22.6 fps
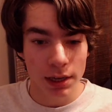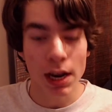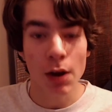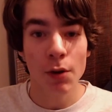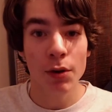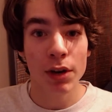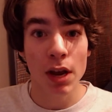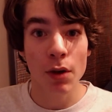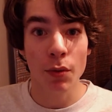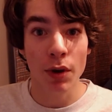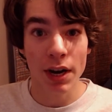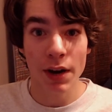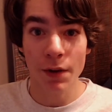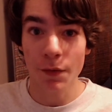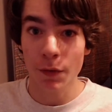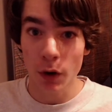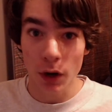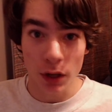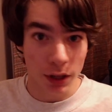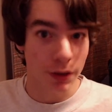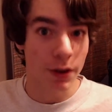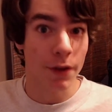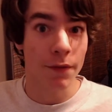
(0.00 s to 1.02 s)
we get ready for
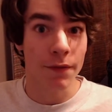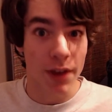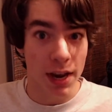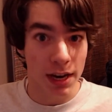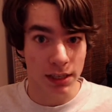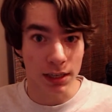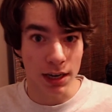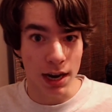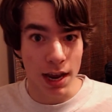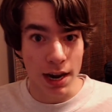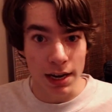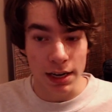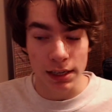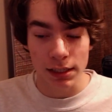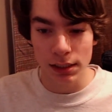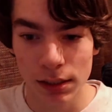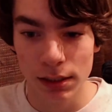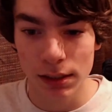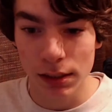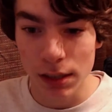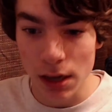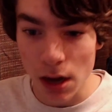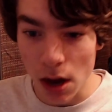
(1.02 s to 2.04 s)
all the effects and edits.
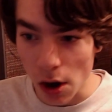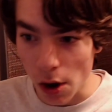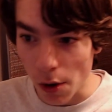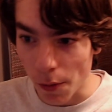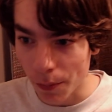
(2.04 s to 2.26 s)
So